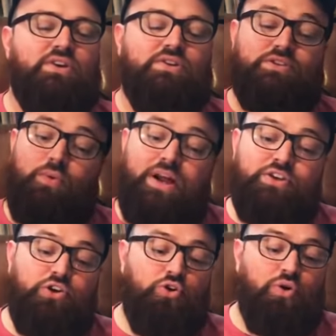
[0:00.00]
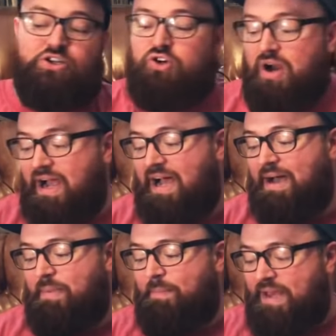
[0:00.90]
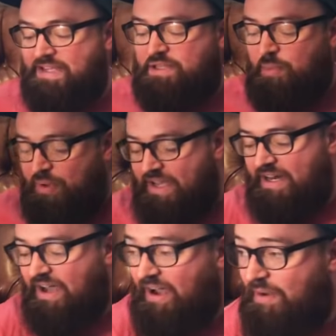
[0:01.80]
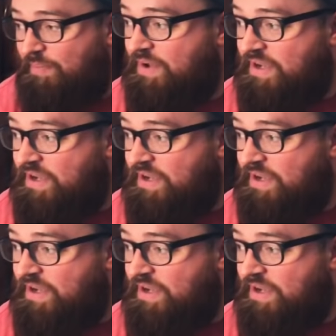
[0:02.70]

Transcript: So when I do, I try my best to pick it up.